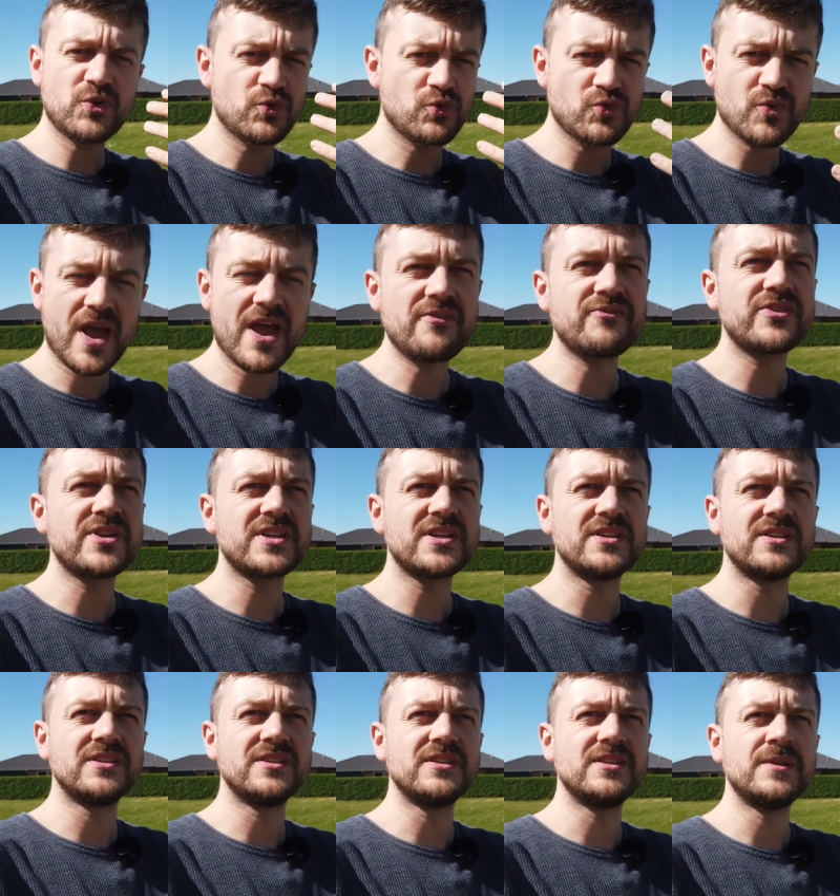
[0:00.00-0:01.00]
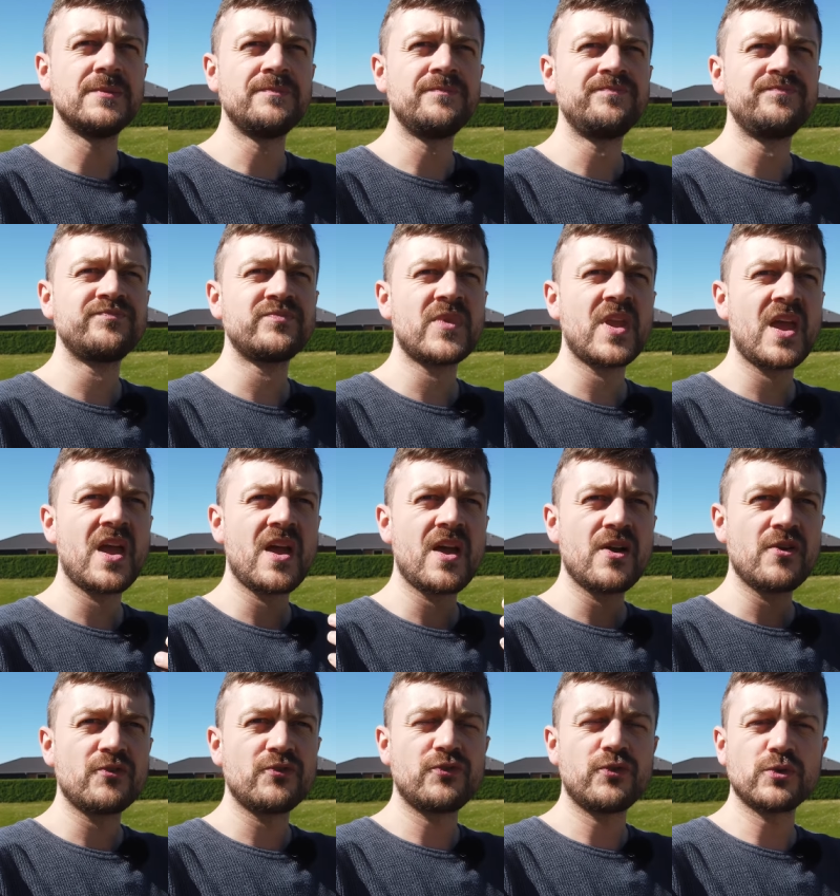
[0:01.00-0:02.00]
graphical
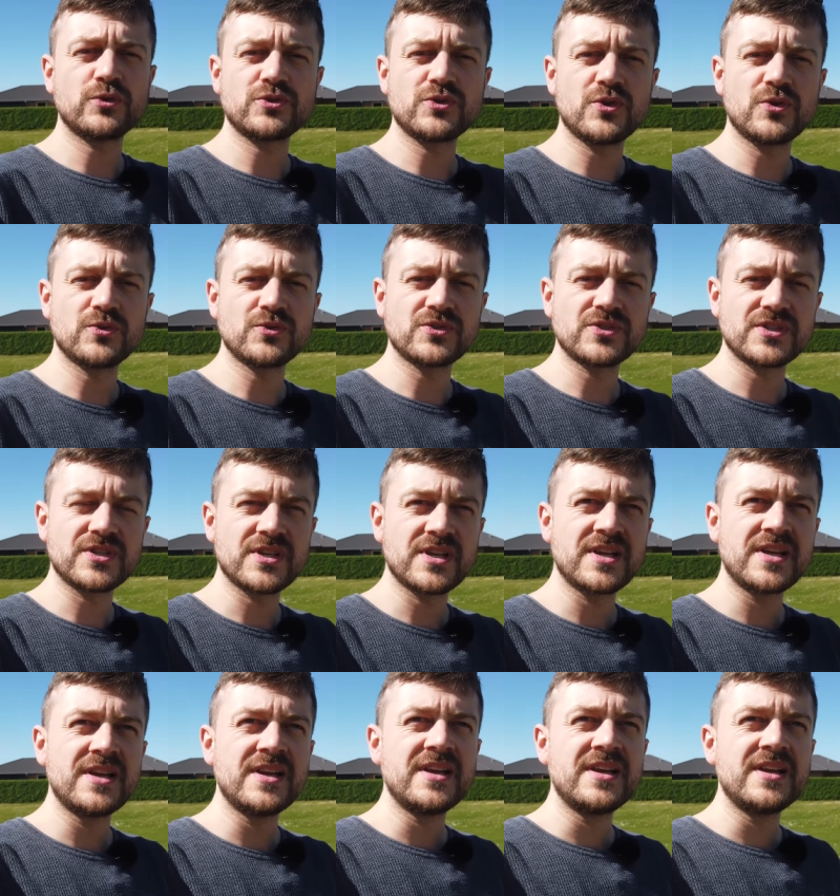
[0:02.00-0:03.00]
photos